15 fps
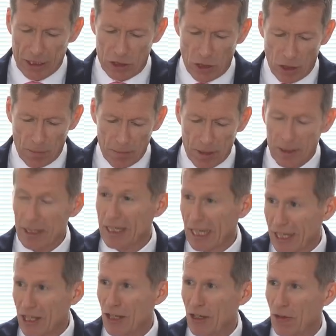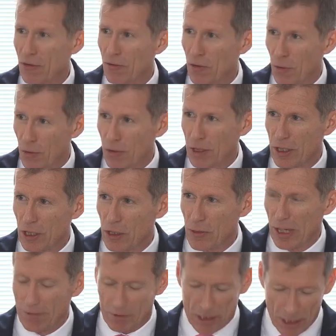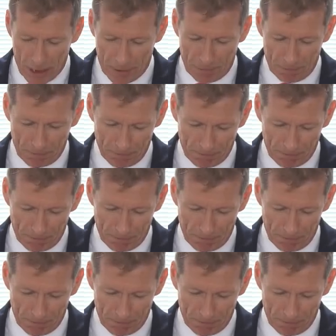Tom, thank you for all that you have done.